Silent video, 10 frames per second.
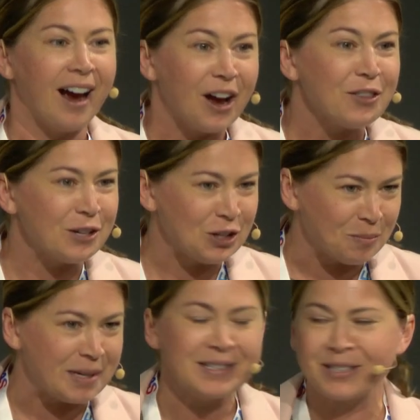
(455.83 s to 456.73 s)
other
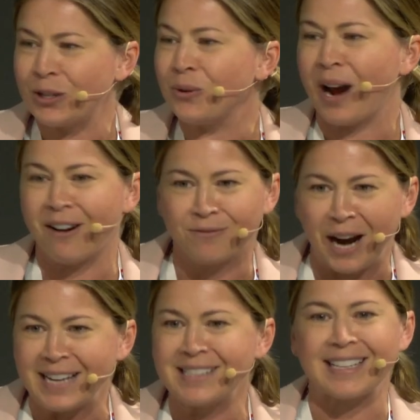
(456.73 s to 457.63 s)
humans who have
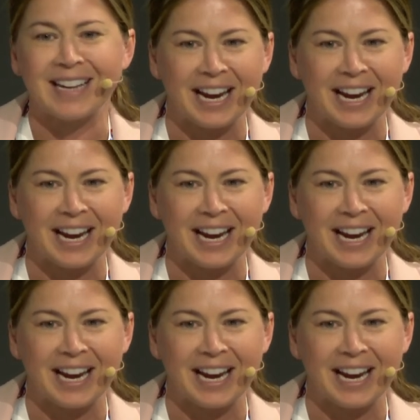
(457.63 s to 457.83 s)
rights and